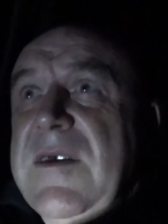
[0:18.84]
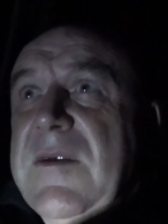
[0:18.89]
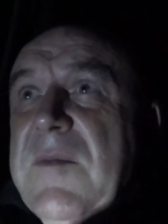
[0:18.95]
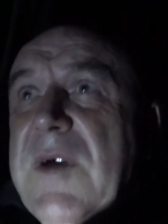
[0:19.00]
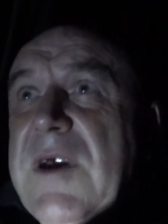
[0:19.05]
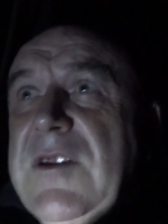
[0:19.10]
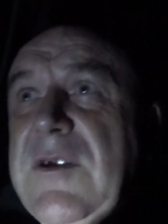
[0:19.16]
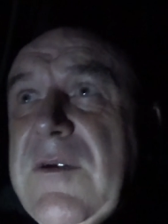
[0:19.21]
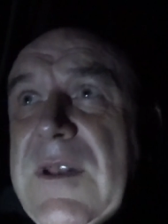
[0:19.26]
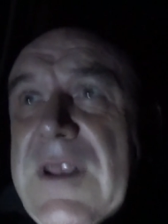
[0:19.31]

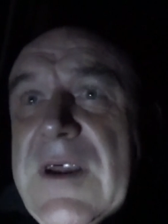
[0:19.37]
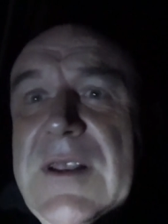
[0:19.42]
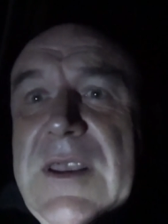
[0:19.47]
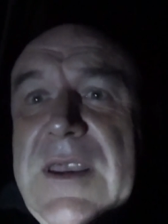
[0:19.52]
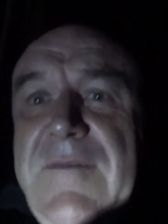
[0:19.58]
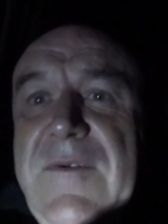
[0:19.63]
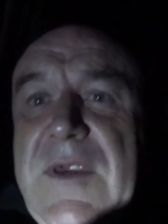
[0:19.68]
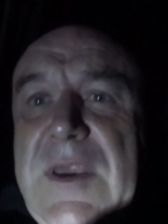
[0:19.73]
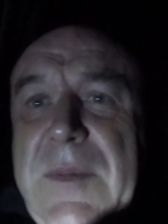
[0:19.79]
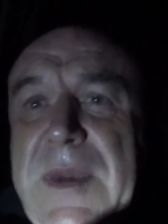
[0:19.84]
might do a little
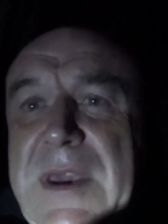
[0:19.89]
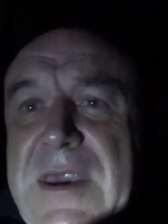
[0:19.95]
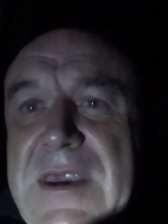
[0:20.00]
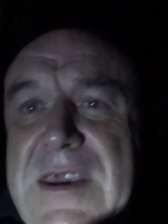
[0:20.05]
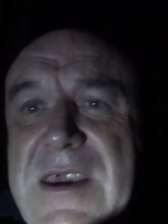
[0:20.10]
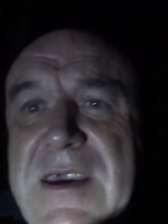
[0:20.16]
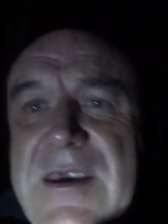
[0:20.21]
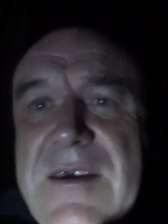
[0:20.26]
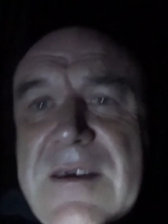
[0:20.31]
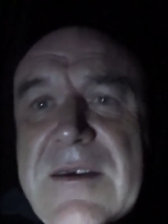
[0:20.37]

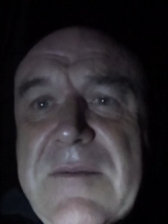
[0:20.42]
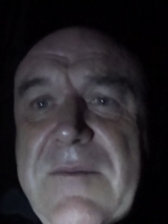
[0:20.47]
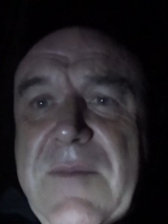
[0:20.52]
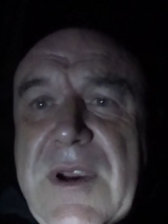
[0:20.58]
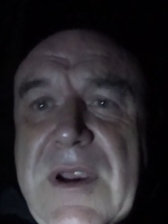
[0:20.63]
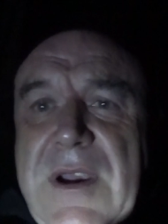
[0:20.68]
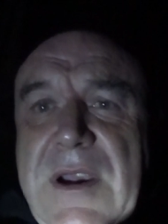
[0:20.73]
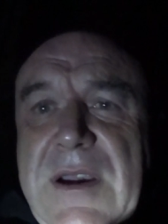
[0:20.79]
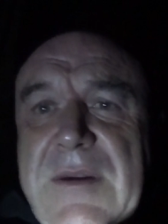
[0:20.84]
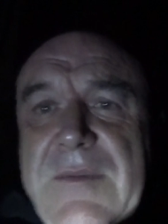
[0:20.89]
EVP
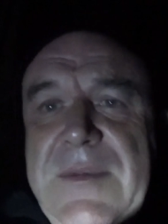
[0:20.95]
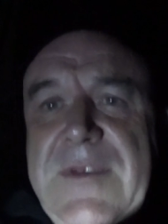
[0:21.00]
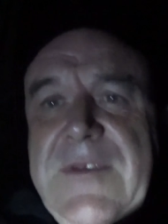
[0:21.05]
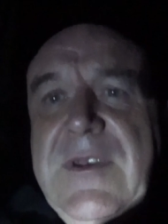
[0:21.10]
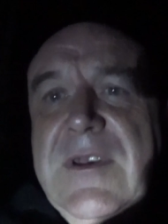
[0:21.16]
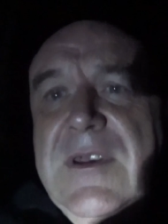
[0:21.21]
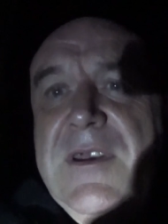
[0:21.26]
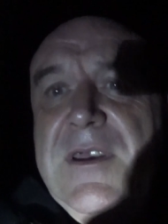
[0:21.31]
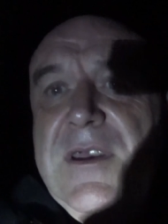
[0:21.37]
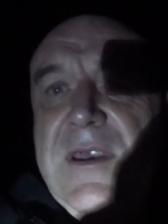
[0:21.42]

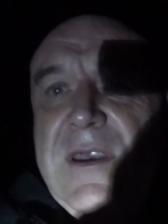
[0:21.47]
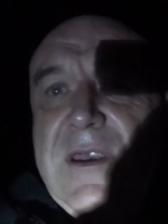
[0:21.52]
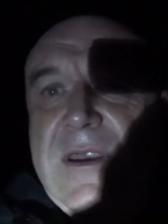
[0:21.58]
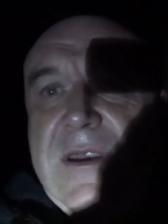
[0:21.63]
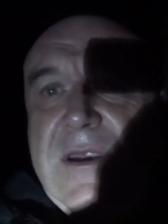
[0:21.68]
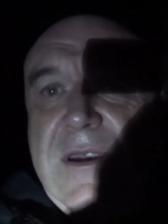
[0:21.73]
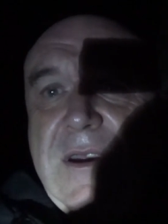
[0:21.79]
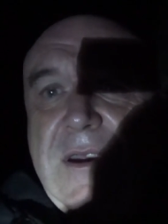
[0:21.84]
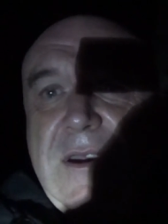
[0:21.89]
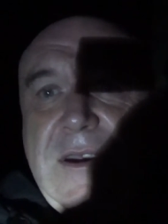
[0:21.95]
perhaps
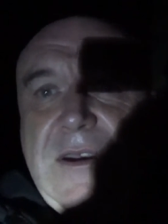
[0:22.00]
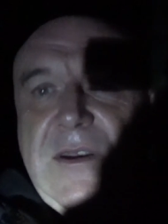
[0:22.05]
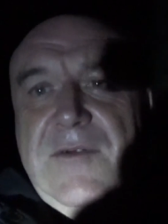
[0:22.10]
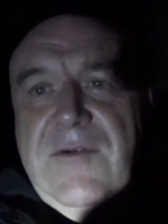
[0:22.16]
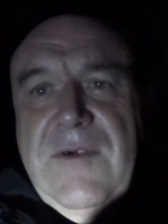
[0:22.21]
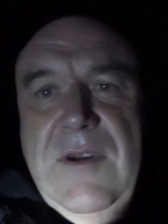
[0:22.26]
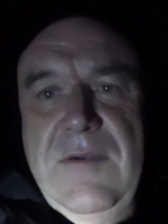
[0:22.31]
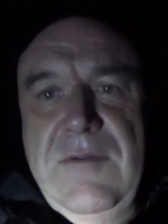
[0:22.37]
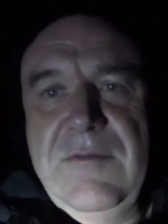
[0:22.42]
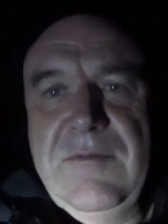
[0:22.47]
uh,
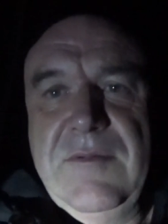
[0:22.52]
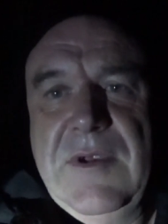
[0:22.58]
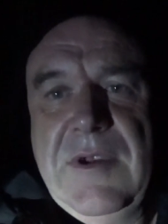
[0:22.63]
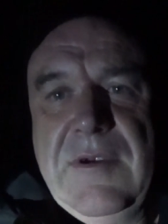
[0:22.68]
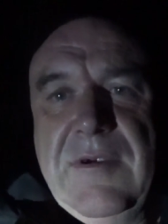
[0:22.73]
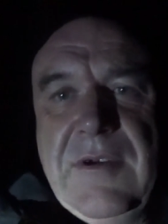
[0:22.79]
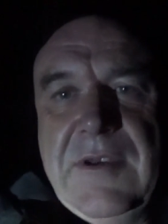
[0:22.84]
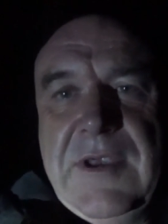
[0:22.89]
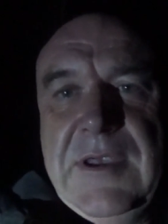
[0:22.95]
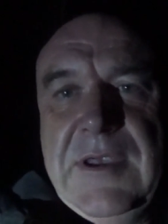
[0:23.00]
try, oh, I've got to